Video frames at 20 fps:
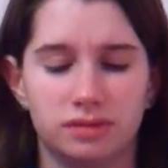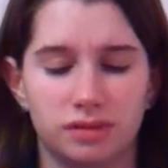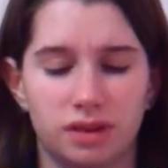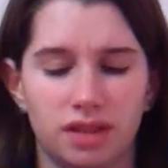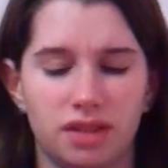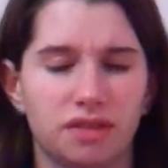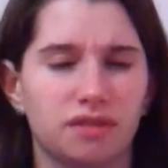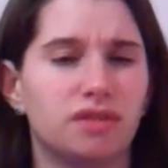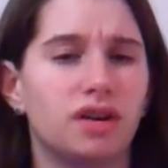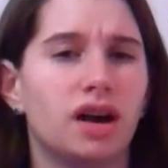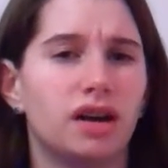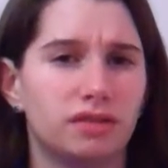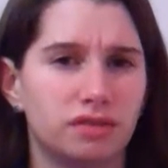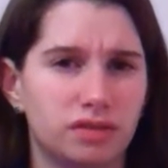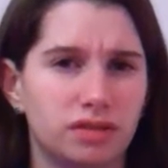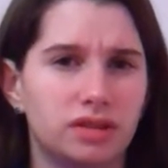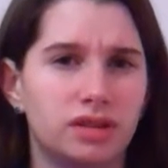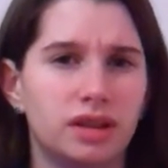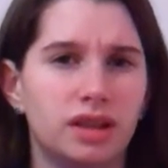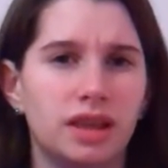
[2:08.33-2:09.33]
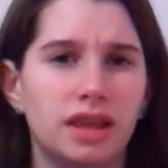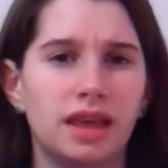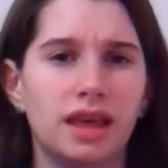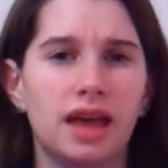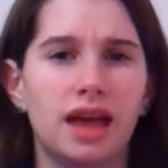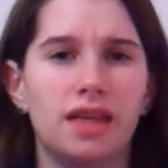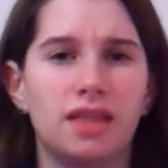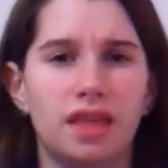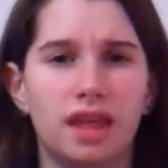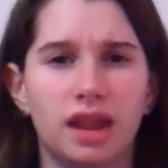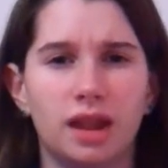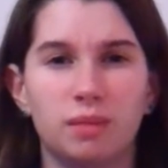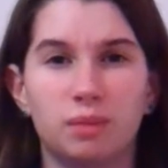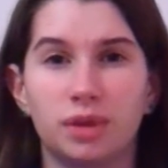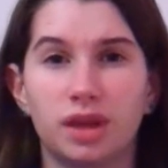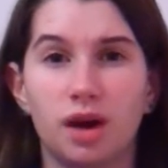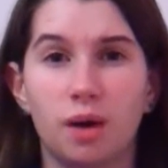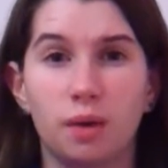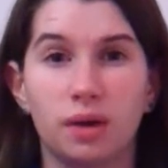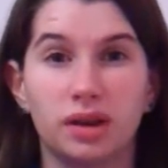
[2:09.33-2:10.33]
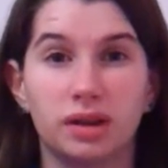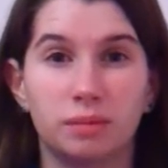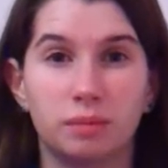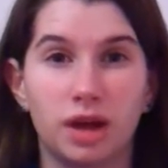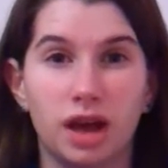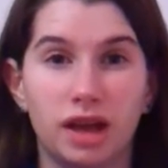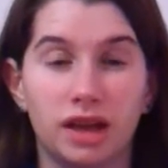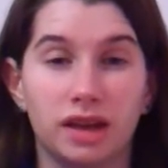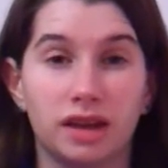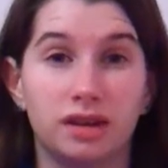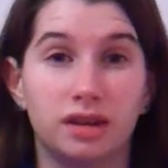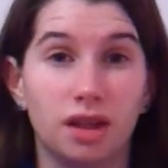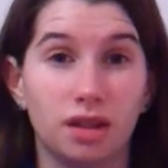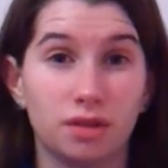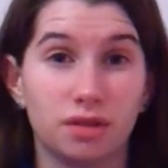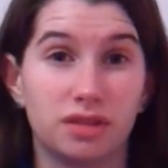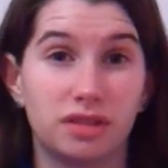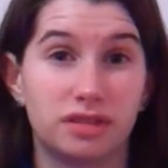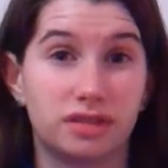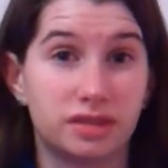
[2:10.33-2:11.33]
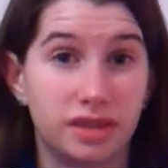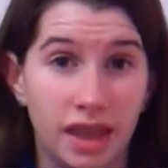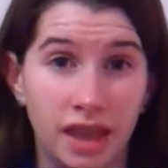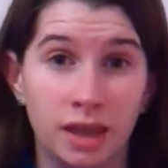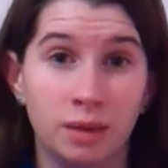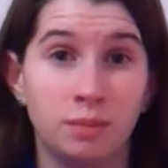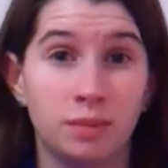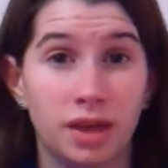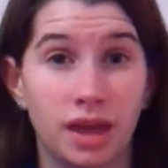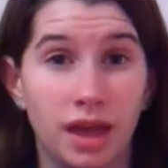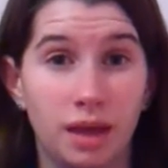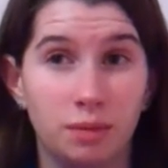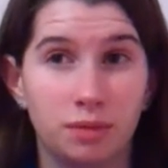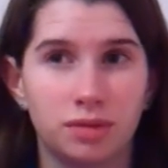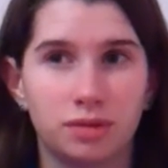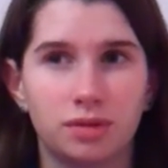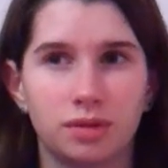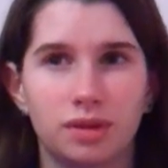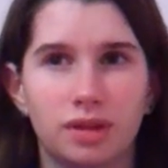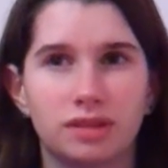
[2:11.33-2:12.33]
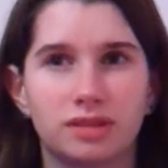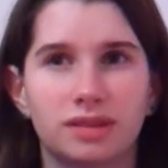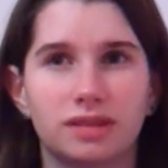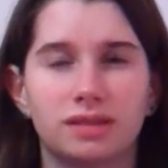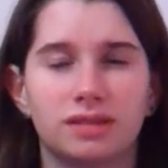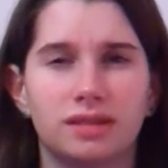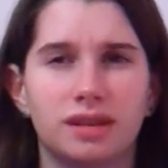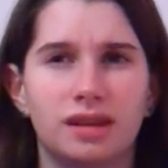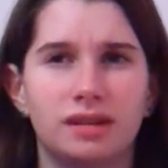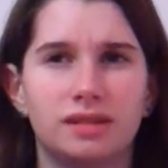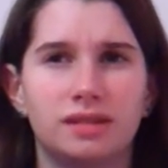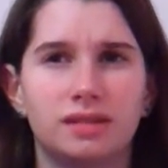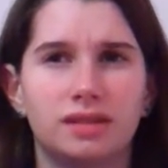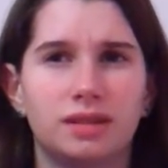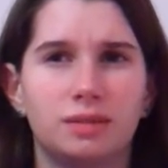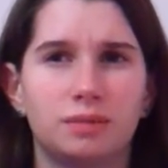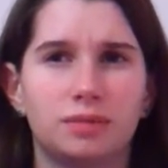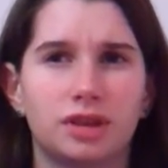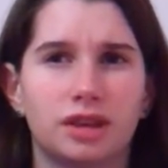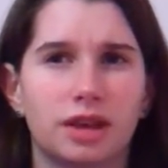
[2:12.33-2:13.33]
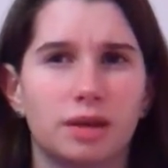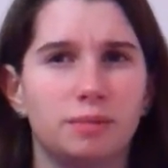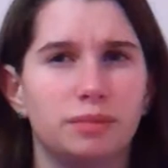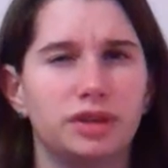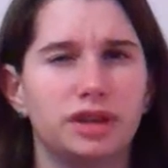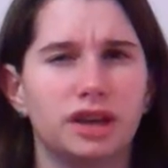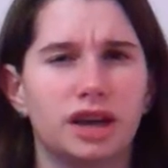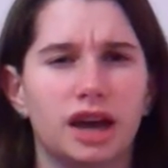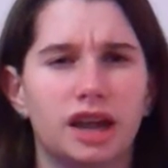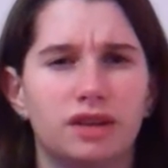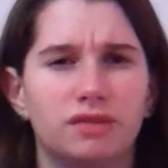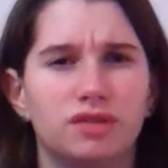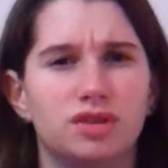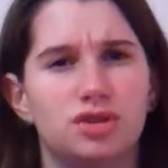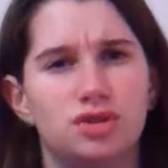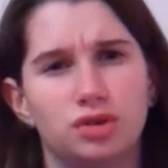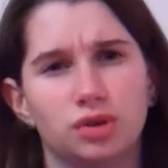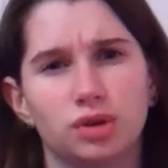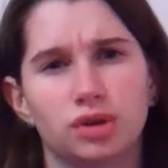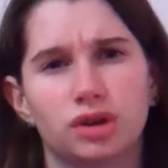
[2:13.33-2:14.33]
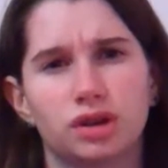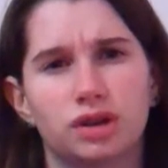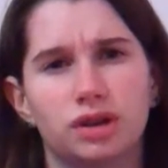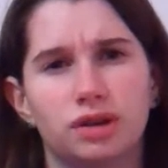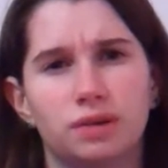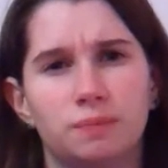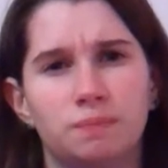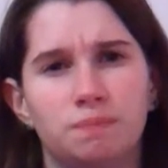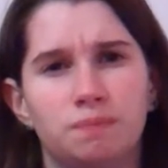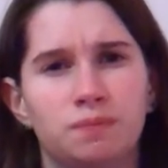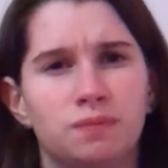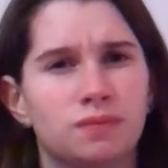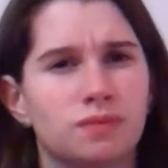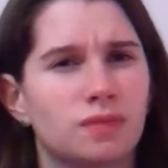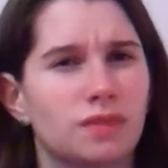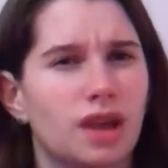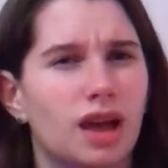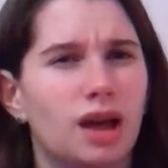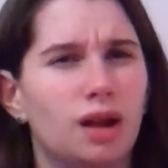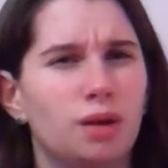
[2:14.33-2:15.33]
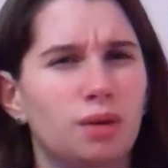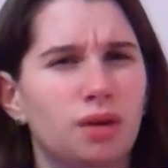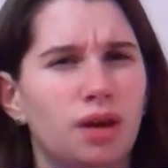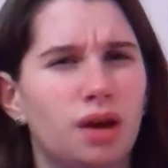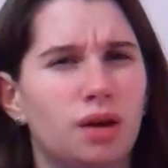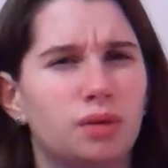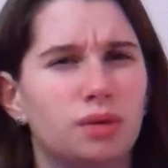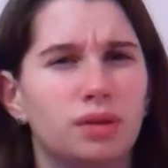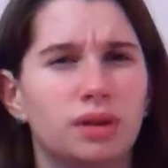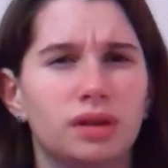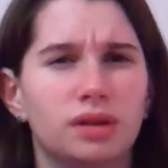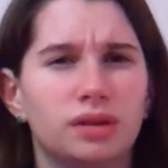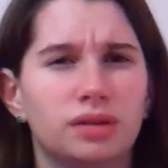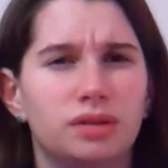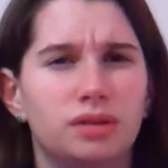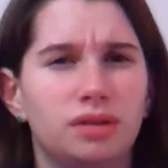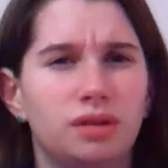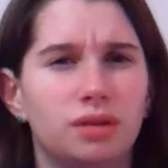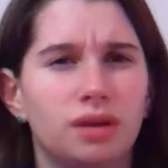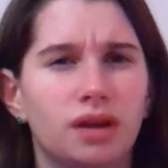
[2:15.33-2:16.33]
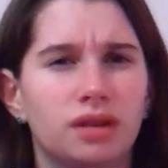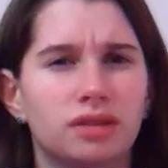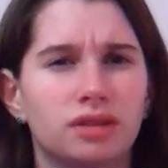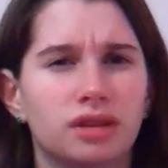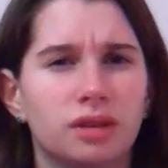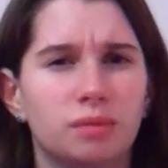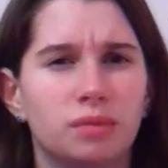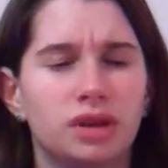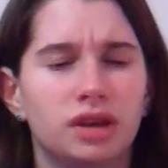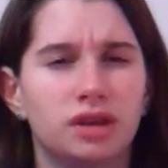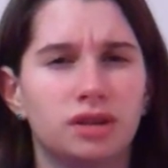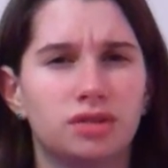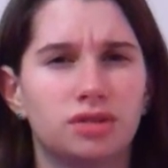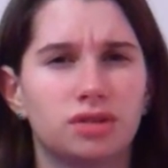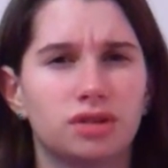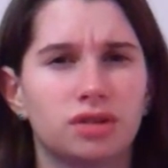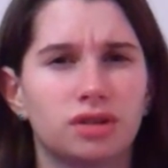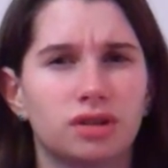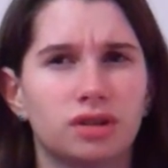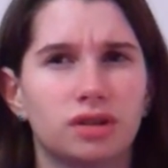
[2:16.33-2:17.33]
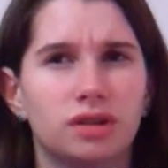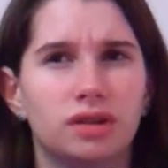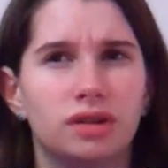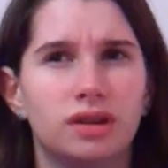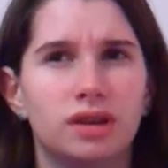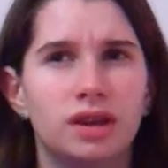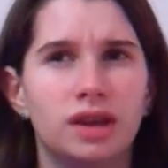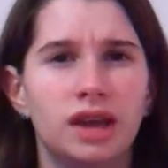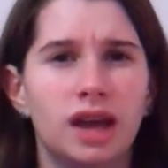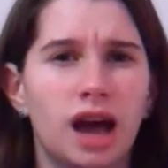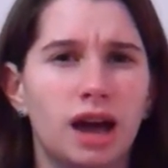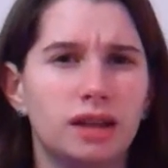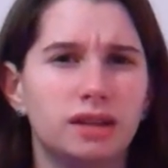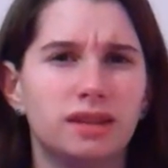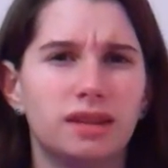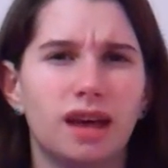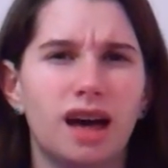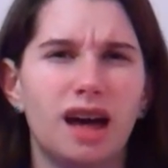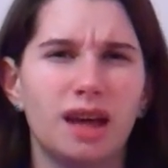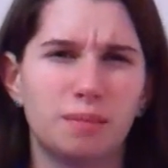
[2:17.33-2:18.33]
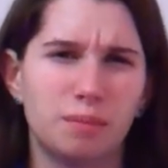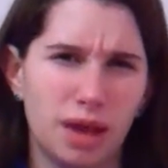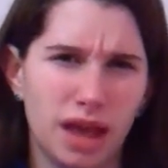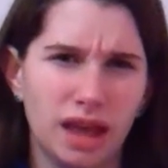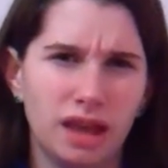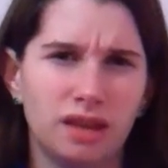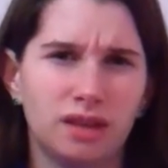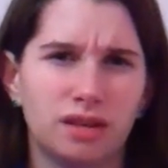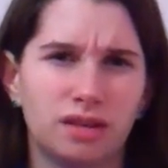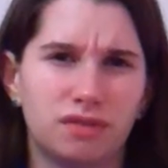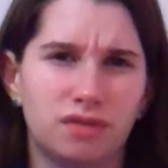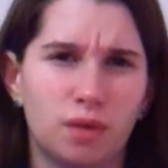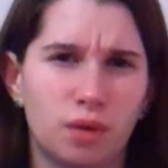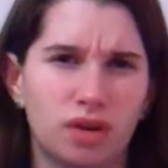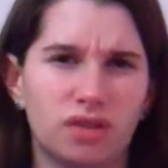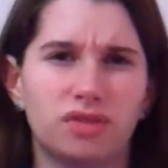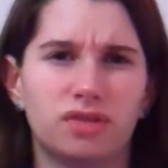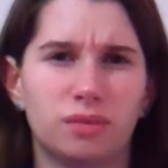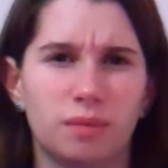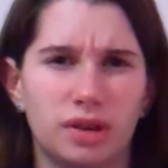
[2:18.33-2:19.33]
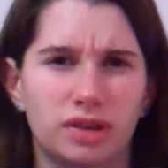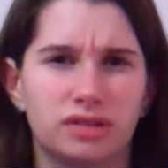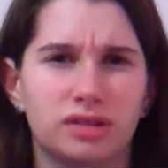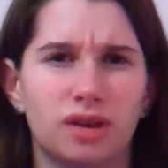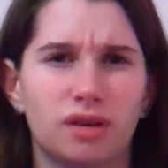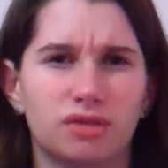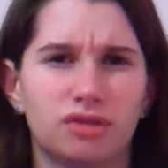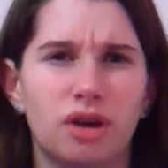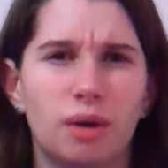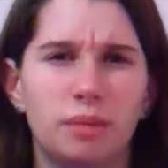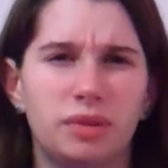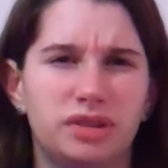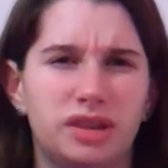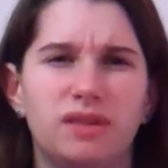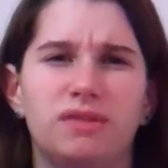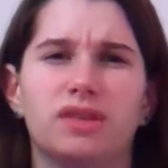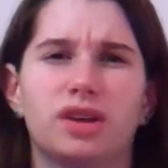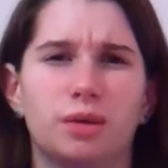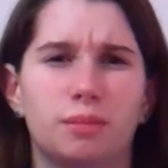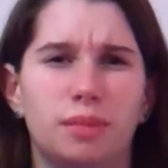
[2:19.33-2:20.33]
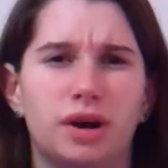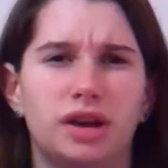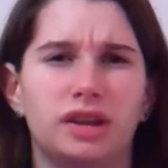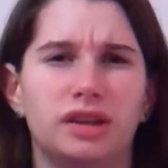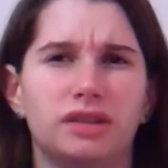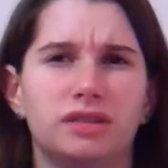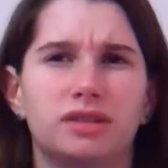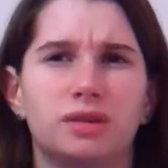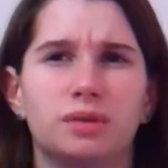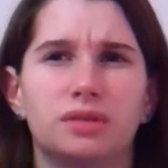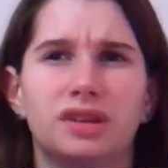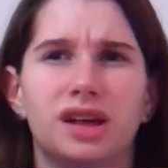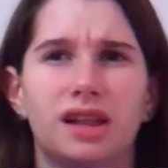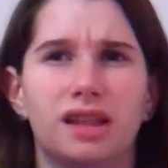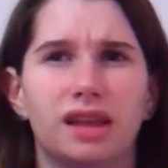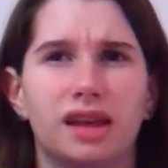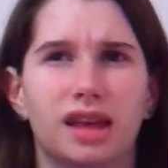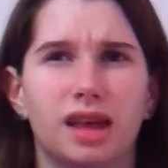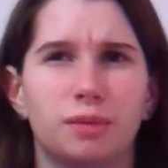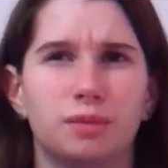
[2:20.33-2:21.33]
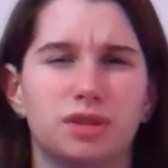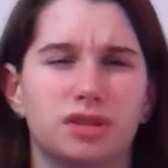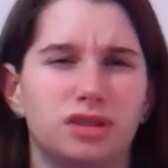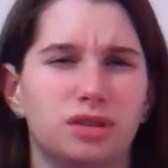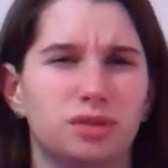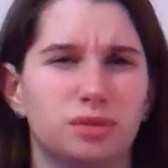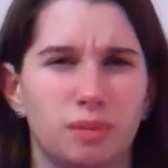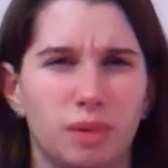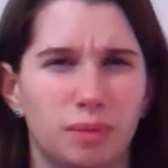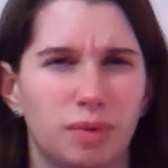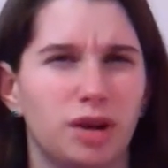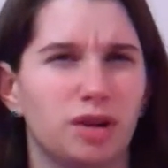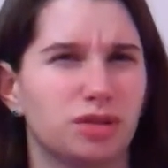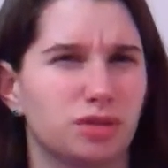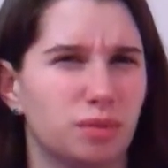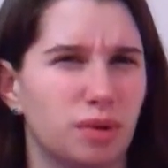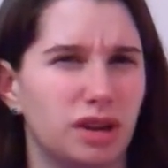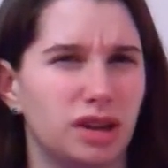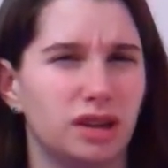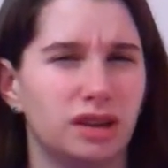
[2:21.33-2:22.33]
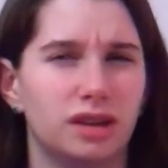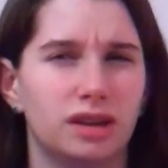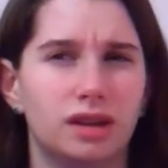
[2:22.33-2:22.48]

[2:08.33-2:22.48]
I think five. And then I'll be going and buying another of the same games, so that's that seems like I'm being kind of a jerk. I don't know. Do you, do you guys think I'm being a jerk? I, am paying it for it for myself, so I've been saving up money. So it's not like I'm just using my parents' money.